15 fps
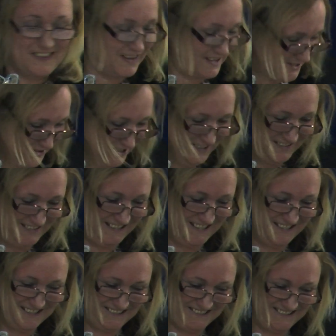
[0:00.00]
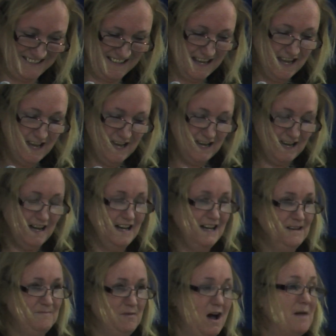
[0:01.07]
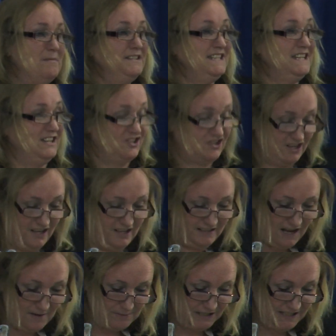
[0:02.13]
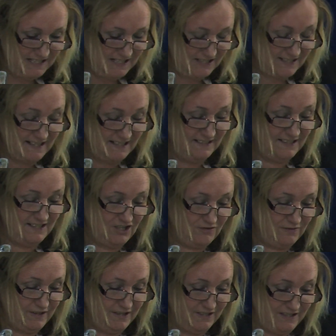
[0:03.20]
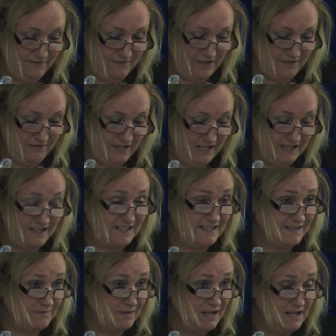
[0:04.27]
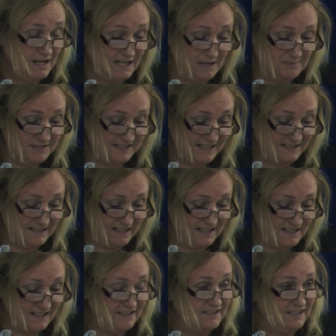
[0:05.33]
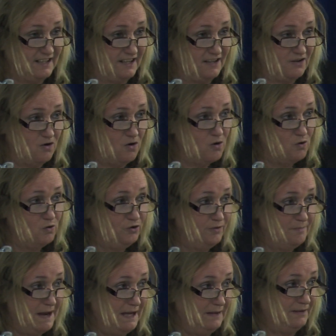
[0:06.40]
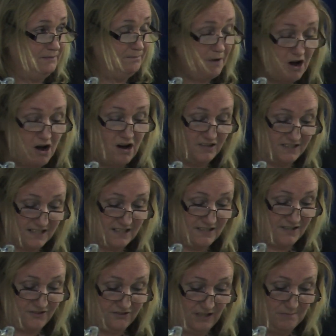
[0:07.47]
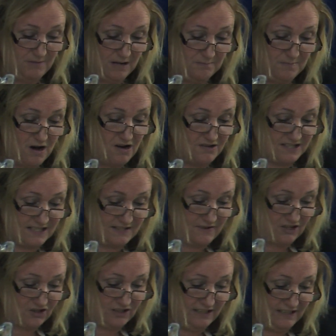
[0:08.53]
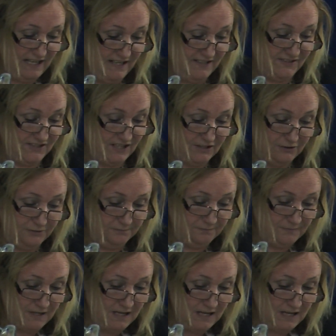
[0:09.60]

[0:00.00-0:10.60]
That's right, thank you. I'm a teacher, and I have been a science teacher for 35 years. And I'm standing because I think all the main parties, the three main parties, have actually let us down.